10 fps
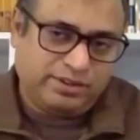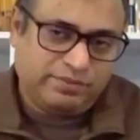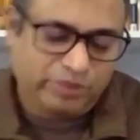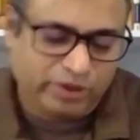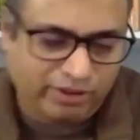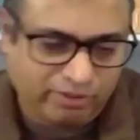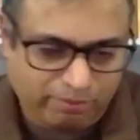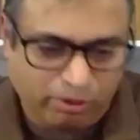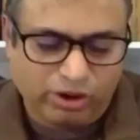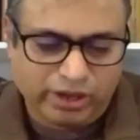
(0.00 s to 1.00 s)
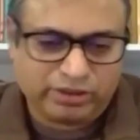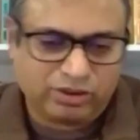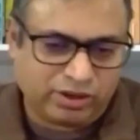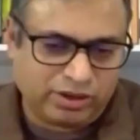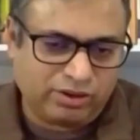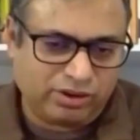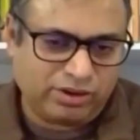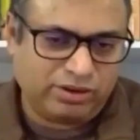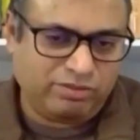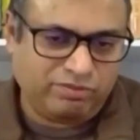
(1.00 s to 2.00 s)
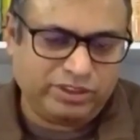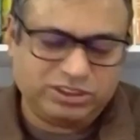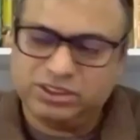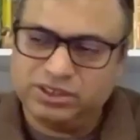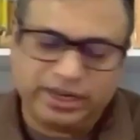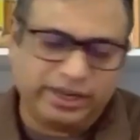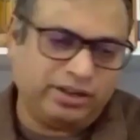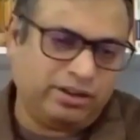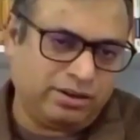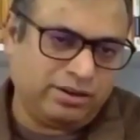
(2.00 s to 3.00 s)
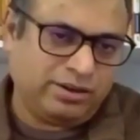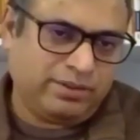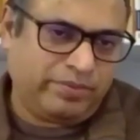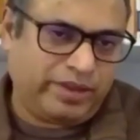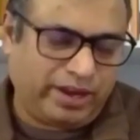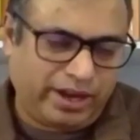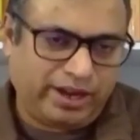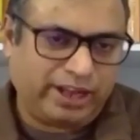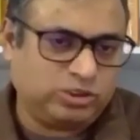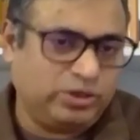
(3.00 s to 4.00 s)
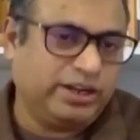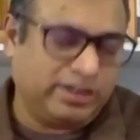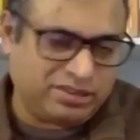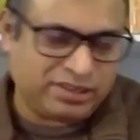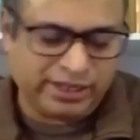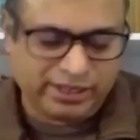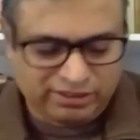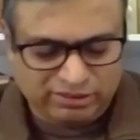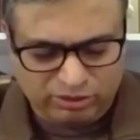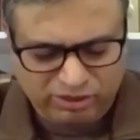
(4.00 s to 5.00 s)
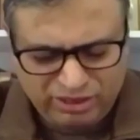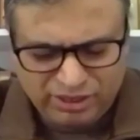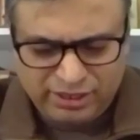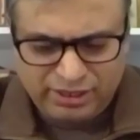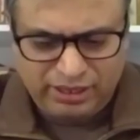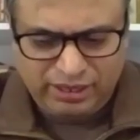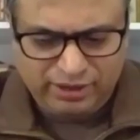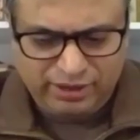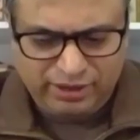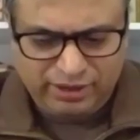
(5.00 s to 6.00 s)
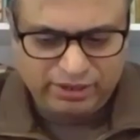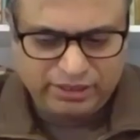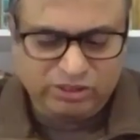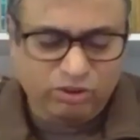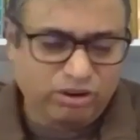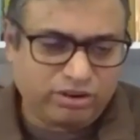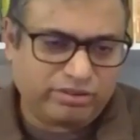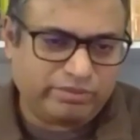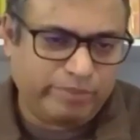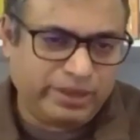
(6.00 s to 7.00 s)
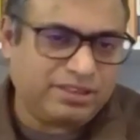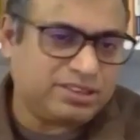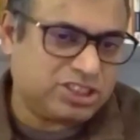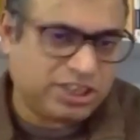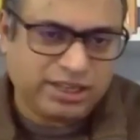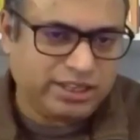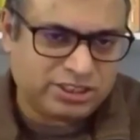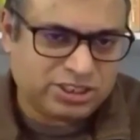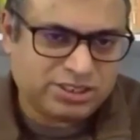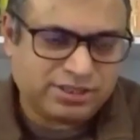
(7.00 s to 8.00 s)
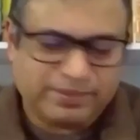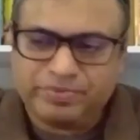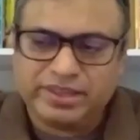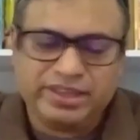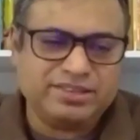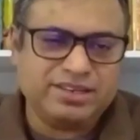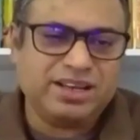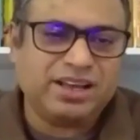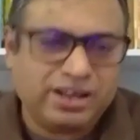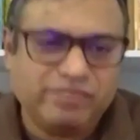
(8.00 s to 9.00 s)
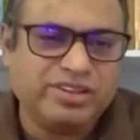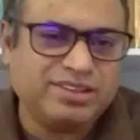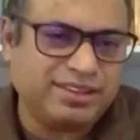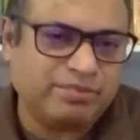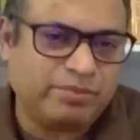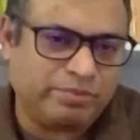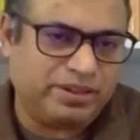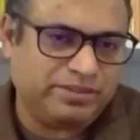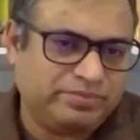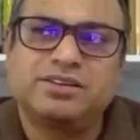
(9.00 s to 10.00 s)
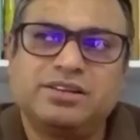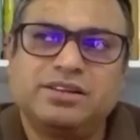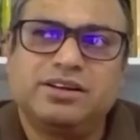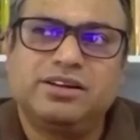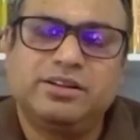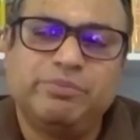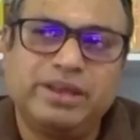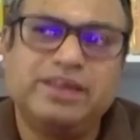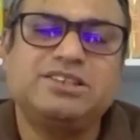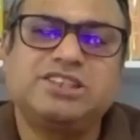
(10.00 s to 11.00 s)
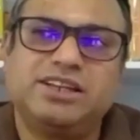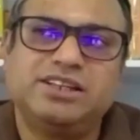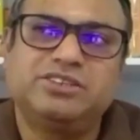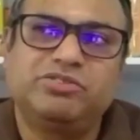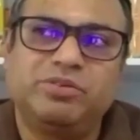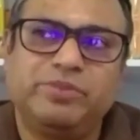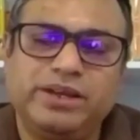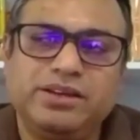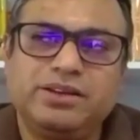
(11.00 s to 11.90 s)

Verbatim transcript: you have a product or a, or a vision and a, and actually a design and so on uh, your biggest challenge is in convincing people uh, the biggest challenge if you may